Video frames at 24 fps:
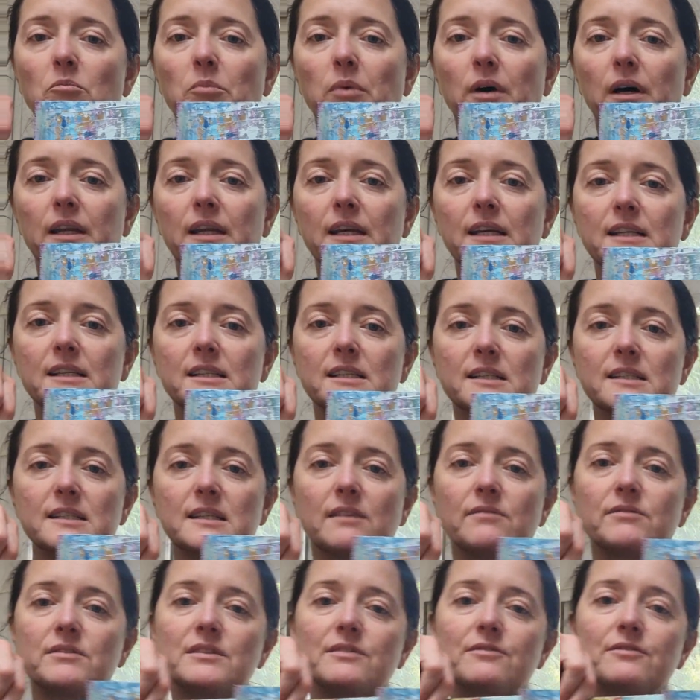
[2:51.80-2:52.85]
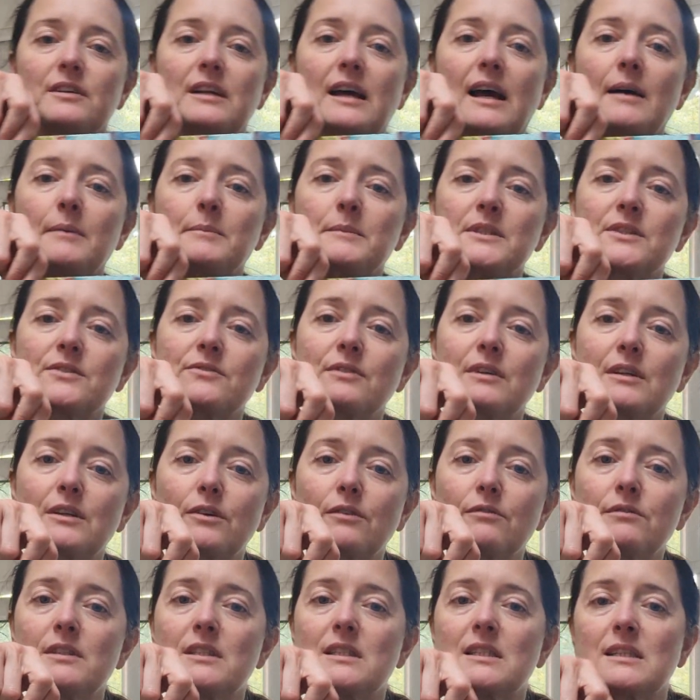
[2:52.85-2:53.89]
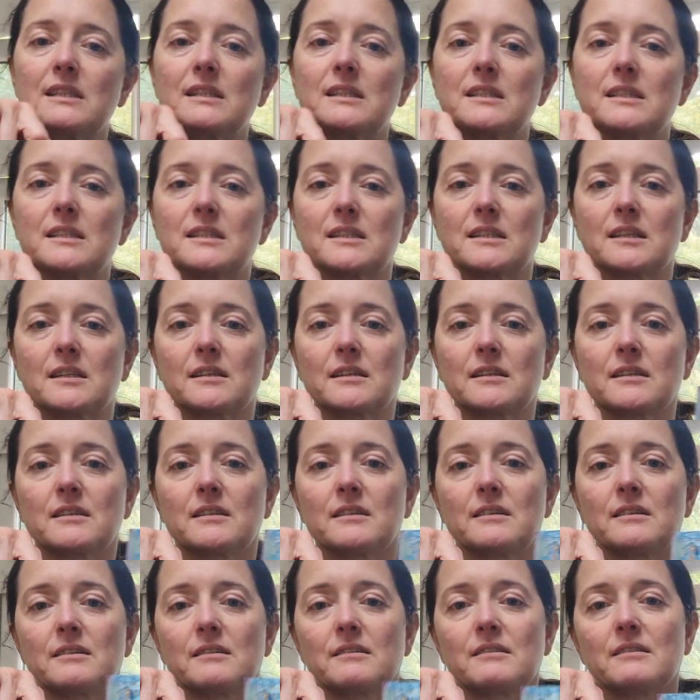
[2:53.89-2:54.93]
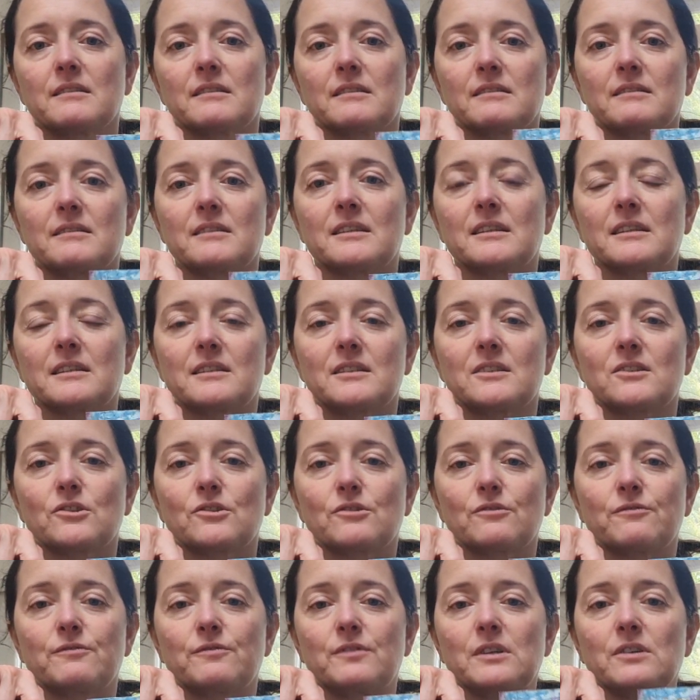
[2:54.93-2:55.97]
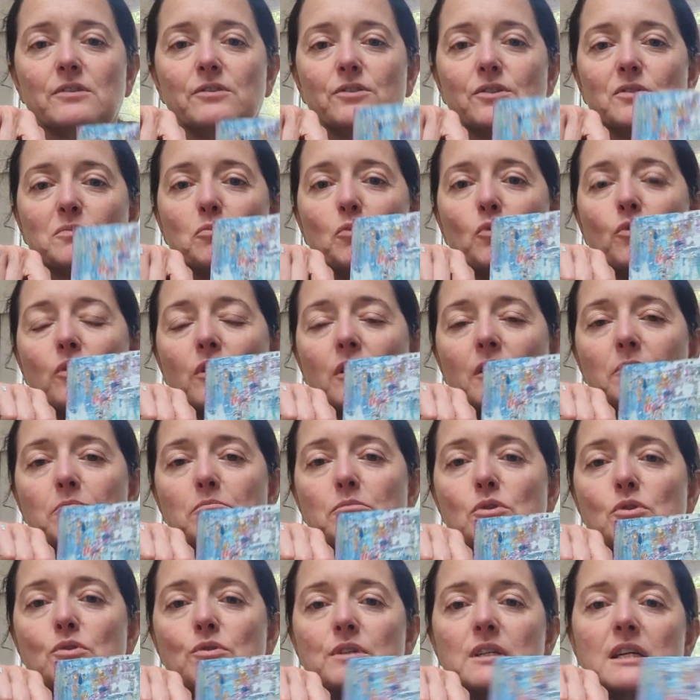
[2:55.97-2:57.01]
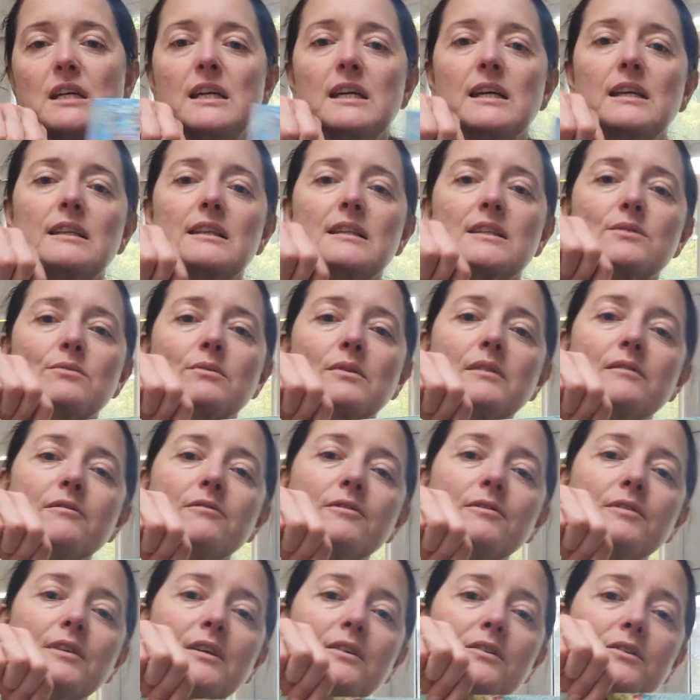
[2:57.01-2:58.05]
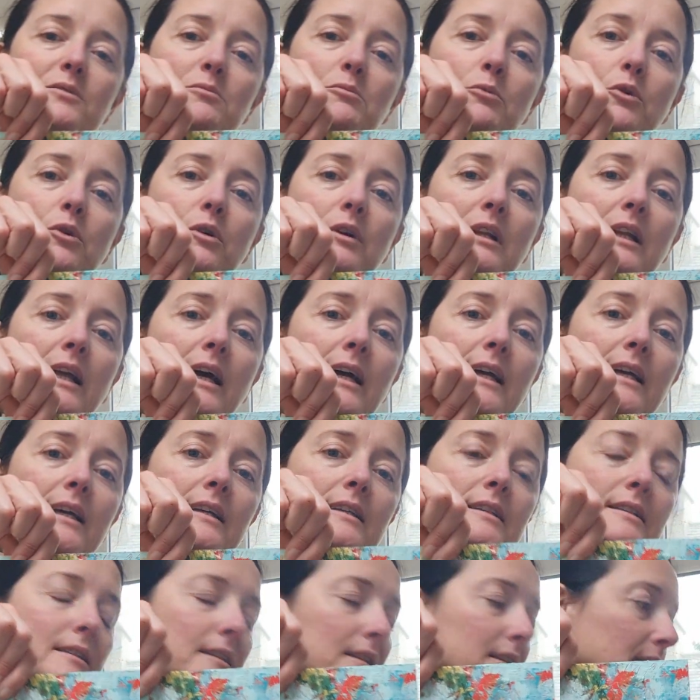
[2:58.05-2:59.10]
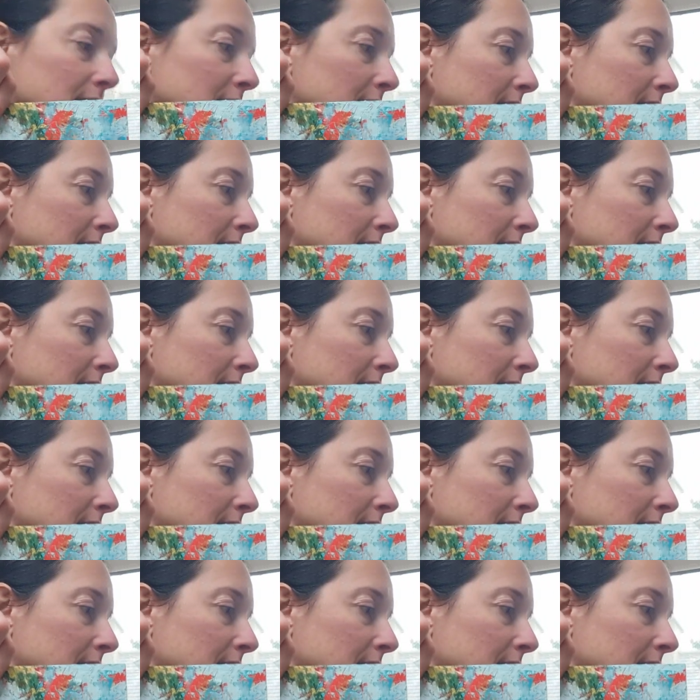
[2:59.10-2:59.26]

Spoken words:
But it does have a different atmosphere. Obviously this is this sort of feels more moody. This one feels more light.